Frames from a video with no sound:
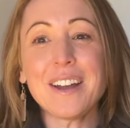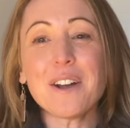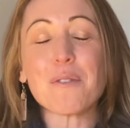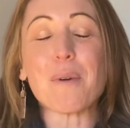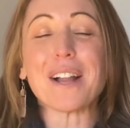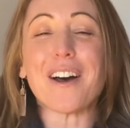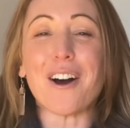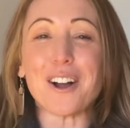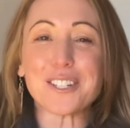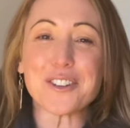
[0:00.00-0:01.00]
While
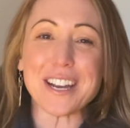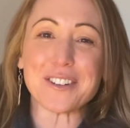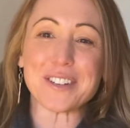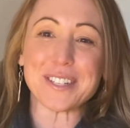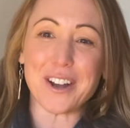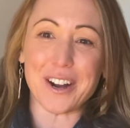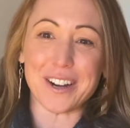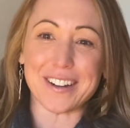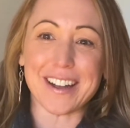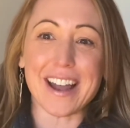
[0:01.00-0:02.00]
all change is
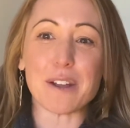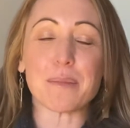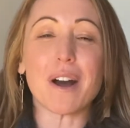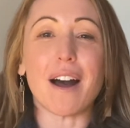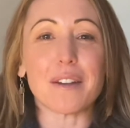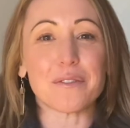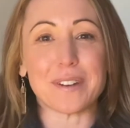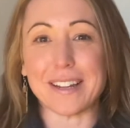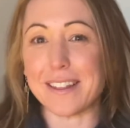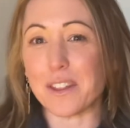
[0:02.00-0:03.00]
hard, I am
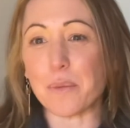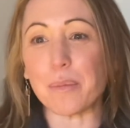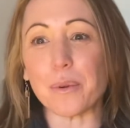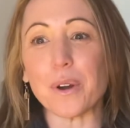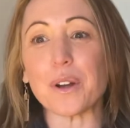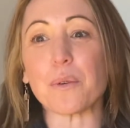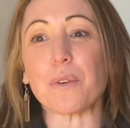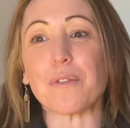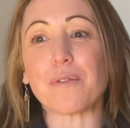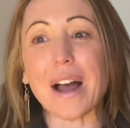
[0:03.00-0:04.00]
confident that the board will
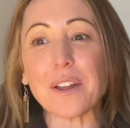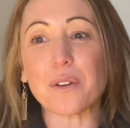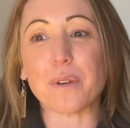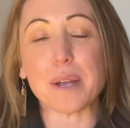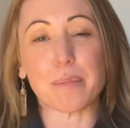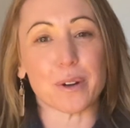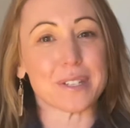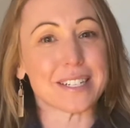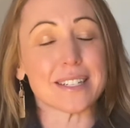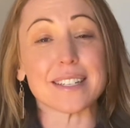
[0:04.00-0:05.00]
find the right
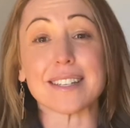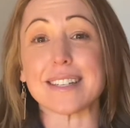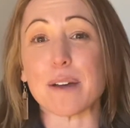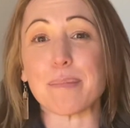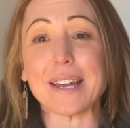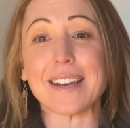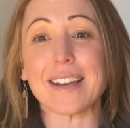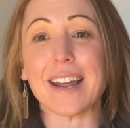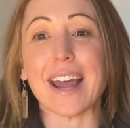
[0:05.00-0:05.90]
person to step in